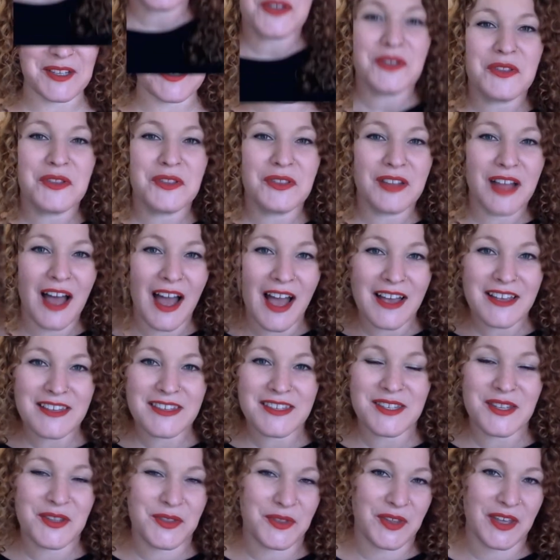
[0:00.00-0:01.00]
The
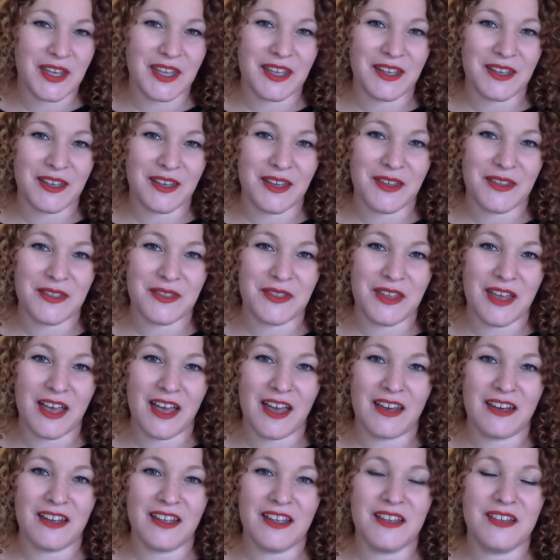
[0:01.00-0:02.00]
last thing
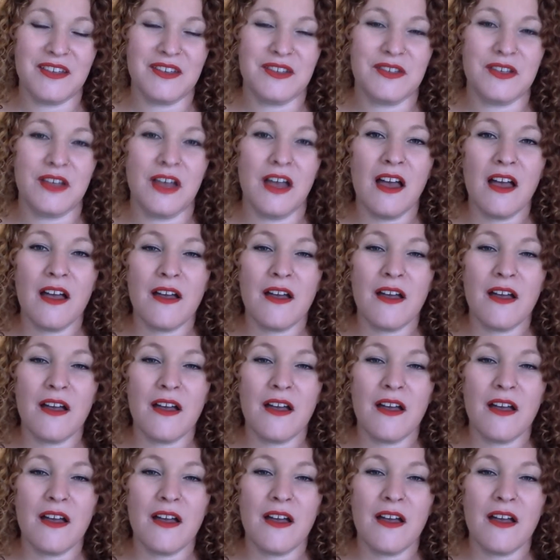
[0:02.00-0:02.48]
that is